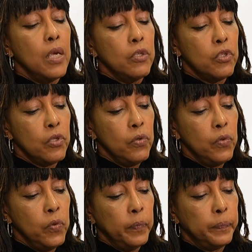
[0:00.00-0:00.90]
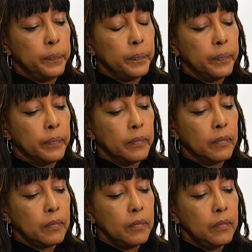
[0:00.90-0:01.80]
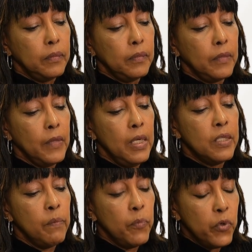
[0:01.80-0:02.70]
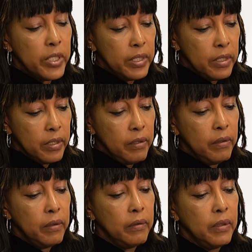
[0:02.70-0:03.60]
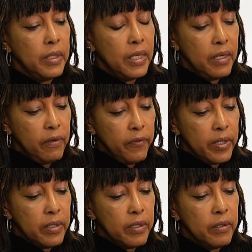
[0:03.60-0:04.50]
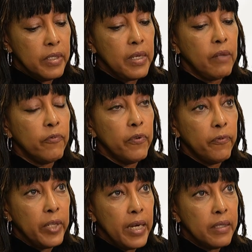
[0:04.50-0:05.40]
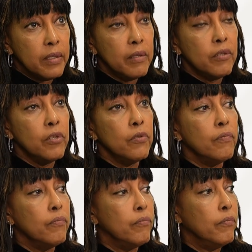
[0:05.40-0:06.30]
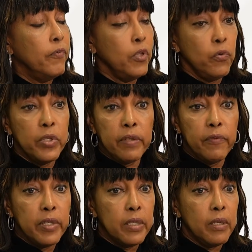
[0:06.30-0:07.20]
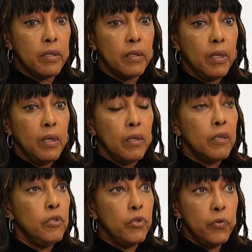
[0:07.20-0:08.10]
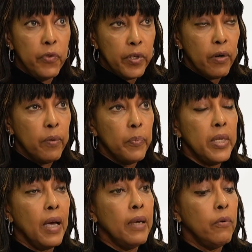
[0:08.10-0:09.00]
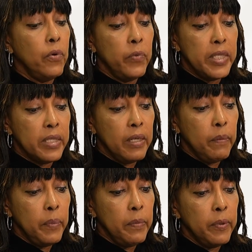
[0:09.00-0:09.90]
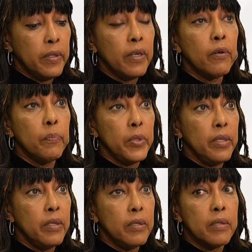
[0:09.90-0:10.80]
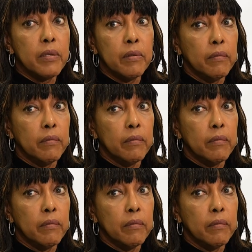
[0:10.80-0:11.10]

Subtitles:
So it's important to give and to self-reflect, and for those of us that could do therapy, I always tell people therapy is